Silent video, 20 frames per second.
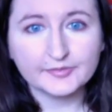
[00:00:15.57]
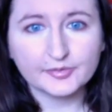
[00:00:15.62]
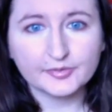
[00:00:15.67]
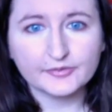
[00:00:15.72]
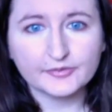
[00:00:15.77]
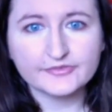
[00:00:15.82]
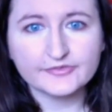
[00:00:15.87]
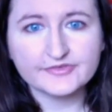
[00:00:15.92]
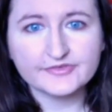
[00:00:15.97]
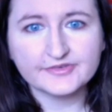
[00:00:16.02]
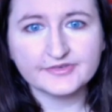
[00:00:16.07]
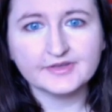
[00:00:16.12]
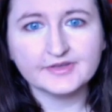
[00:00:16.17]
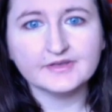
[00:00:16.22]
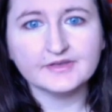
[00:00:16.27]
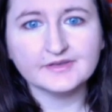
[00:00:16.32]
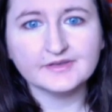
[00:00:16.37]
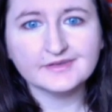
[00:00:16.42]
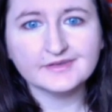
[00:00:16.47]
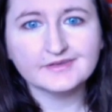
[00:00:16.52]

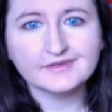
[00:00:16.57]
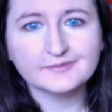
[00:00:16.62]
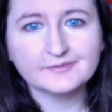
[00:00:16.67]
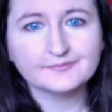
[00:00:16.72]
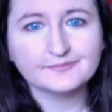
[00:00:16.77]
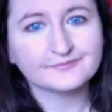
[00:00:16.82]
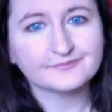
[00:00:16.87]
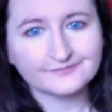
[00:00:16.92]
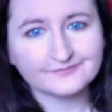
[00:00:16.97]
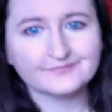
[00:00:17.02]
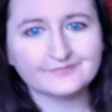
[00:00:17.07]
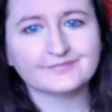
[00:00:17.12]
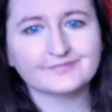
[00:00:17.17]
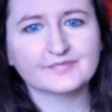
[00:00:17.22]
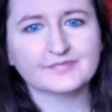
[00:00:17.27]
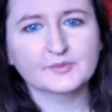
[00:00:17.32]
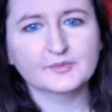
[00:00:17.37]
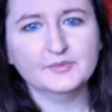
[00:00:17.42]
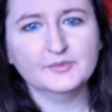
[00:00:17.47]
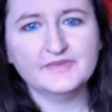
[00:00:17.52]
posted
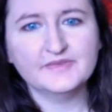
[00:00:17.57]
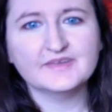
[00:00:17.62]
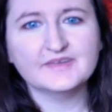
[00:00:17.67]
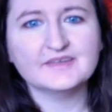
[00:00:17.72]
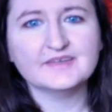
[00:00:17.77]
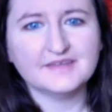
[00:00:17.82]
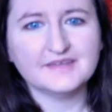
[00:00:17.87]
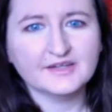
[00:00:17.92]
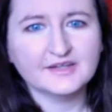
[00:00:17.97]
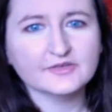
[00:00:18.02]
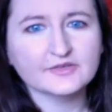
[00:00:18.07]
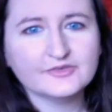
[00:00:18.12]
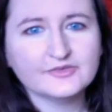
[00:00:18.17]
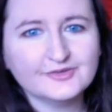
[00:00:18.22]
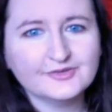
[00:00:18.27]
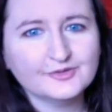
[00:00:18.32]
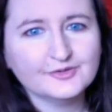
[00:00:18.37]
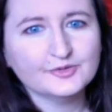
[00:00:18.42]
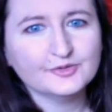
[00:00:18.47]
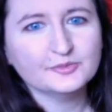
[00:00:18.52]
within a day or
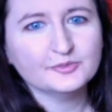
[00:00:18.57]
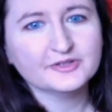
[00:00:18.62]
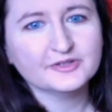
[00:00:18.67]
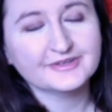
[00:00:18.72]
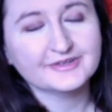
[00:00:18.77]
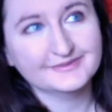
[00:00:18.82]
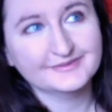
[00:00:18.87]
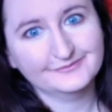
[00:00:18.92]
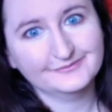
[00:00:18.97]
two, but